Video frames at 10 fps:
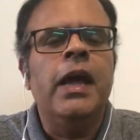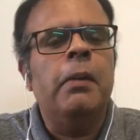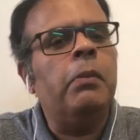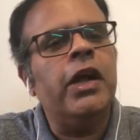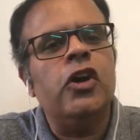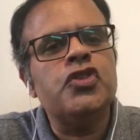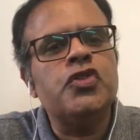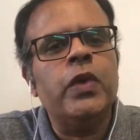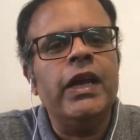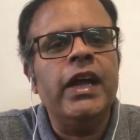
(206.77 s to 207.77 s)
by
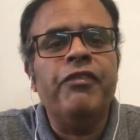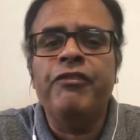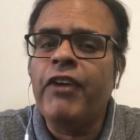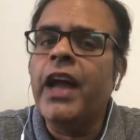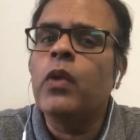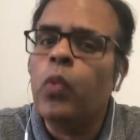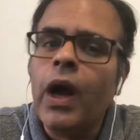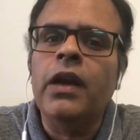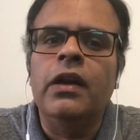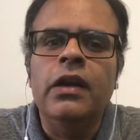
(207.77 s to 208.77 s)
Australia
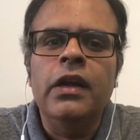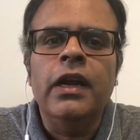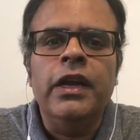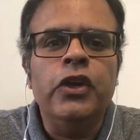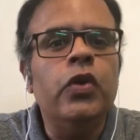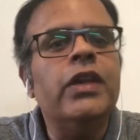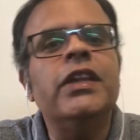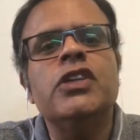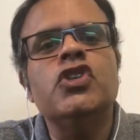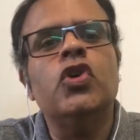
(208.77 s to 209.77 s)
5-1 during
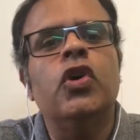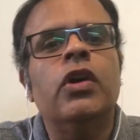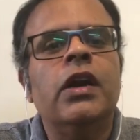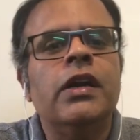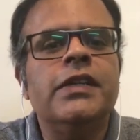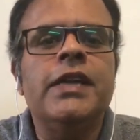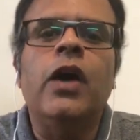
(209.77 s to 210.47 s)
their tour down